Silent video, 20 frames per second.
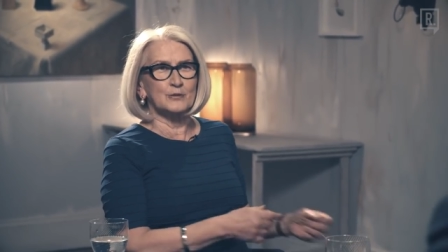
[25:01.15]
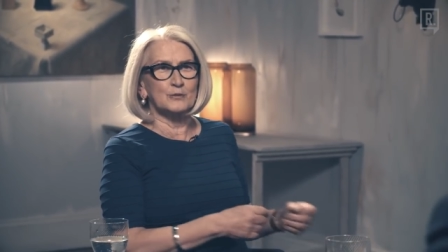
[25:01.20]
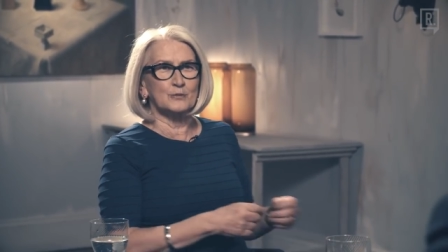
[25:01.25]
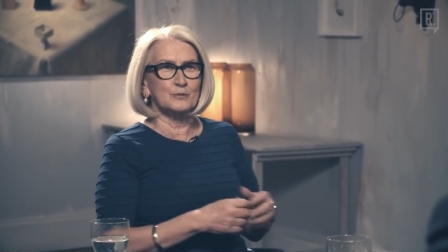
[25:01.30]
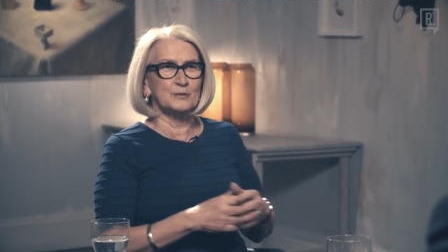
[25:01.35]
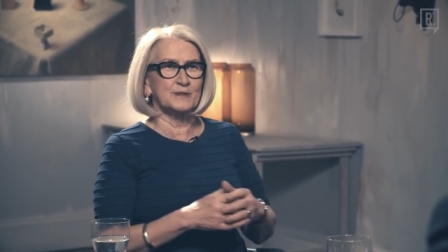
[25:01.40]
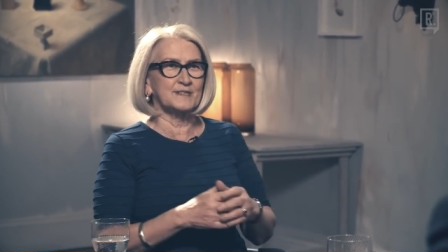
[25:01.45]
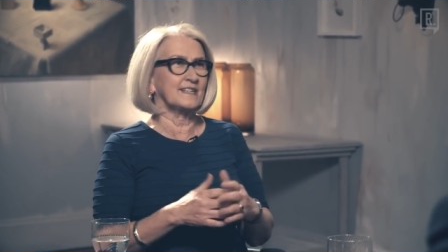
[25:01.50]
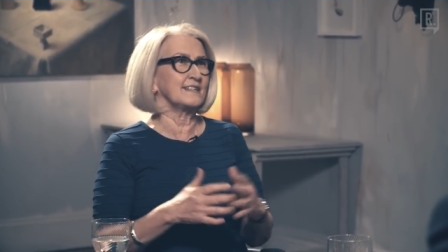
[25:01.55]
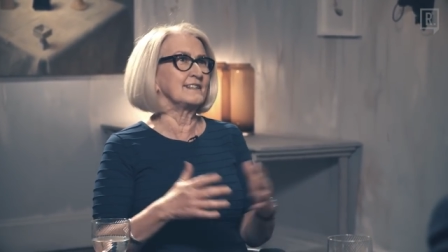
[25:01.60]

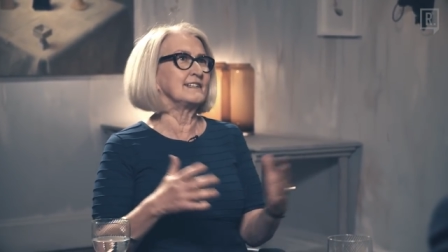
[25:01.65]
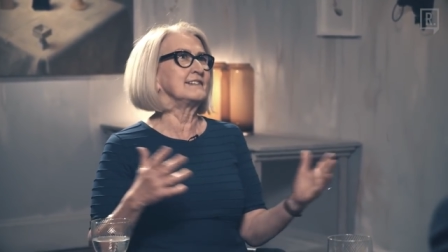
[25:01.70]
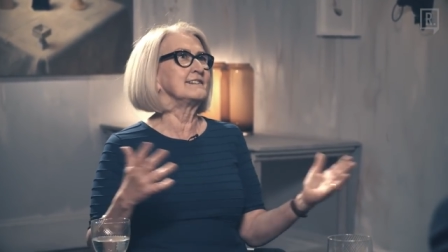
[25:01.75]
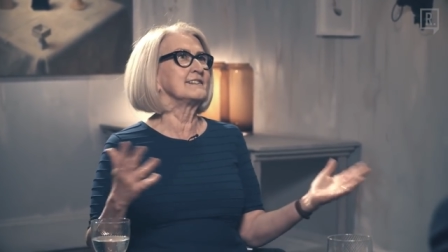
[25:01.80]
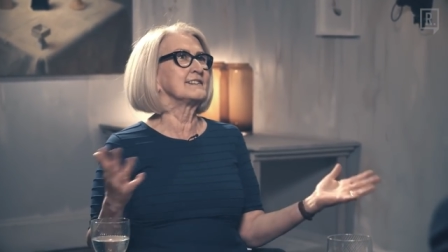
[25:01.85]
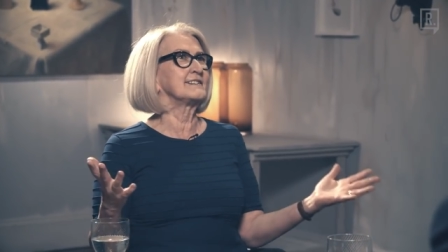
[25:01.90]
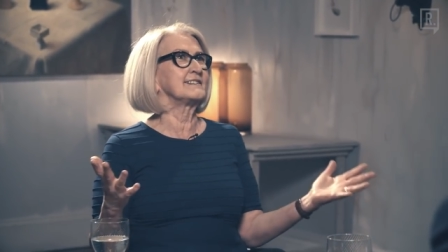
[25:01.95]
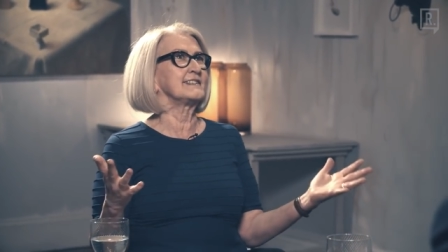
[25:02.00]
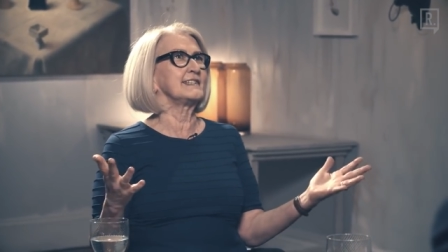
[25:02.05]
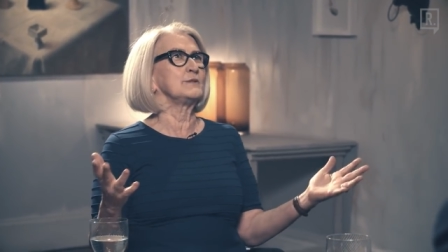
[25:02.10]
or studying
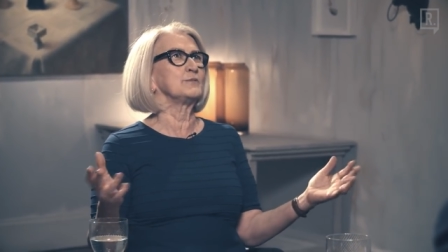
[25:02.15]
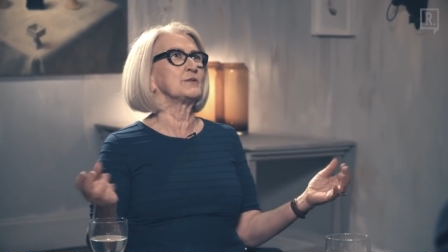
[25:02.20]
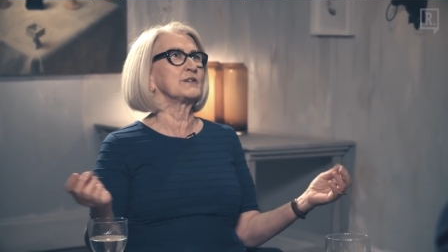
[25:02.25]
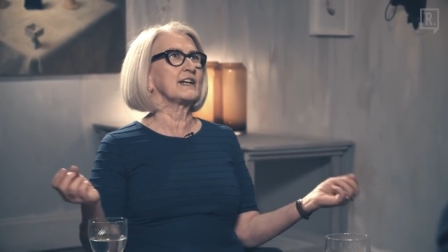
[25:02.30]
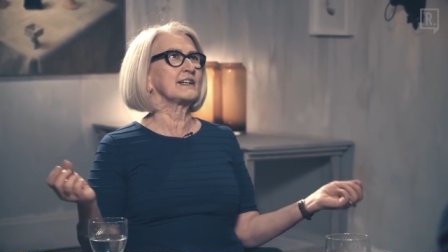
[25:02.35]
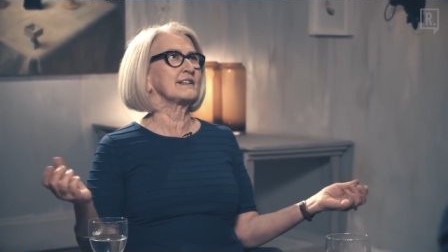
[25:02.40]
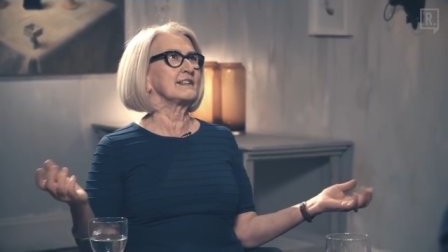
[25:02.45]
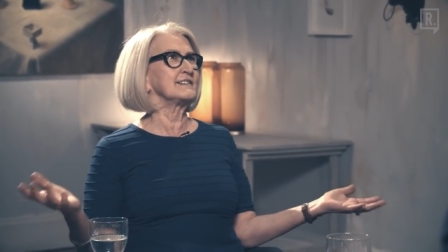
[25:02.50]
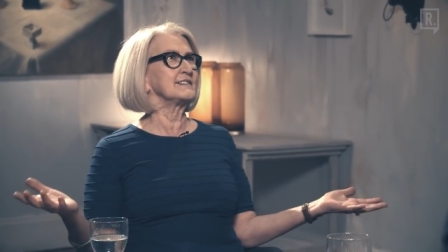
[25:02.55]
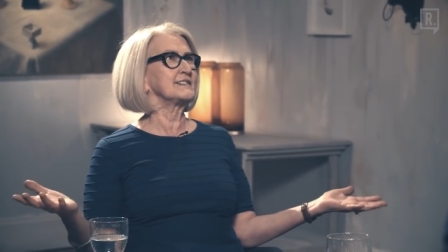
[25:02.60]
the sea
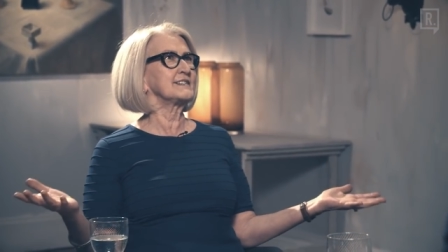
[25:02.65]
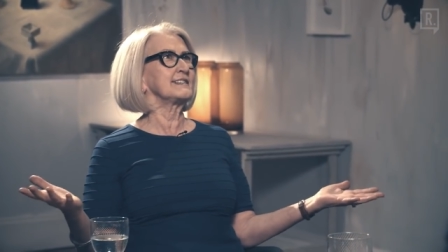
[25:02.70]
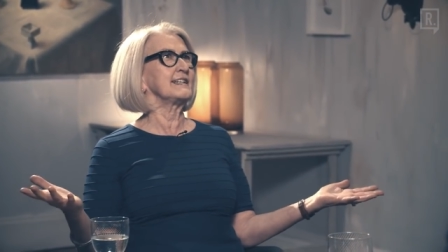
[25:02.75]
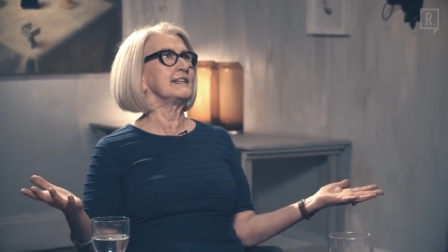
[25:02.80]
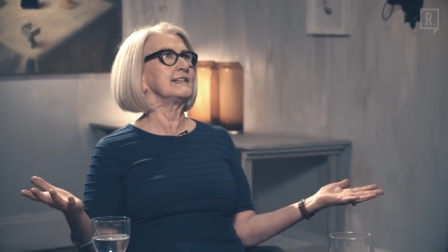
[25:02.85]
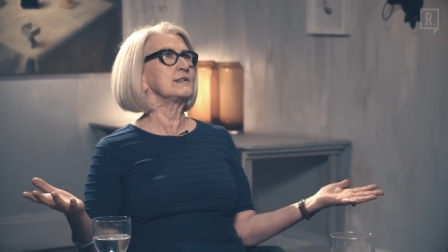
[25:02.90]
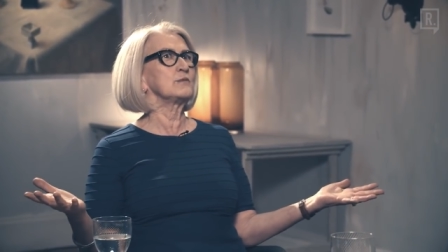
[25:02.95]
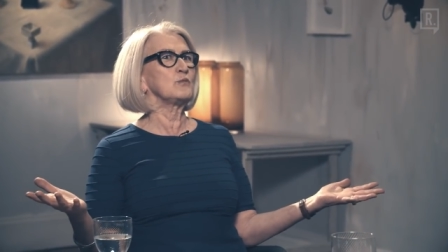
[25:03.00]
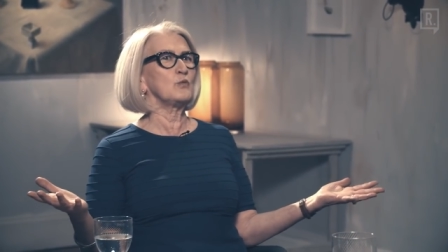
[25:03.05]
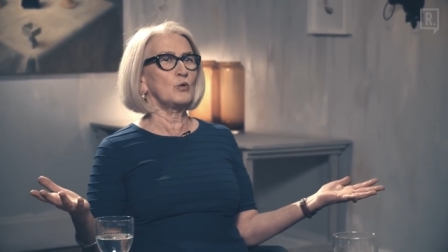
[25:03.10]
without understanding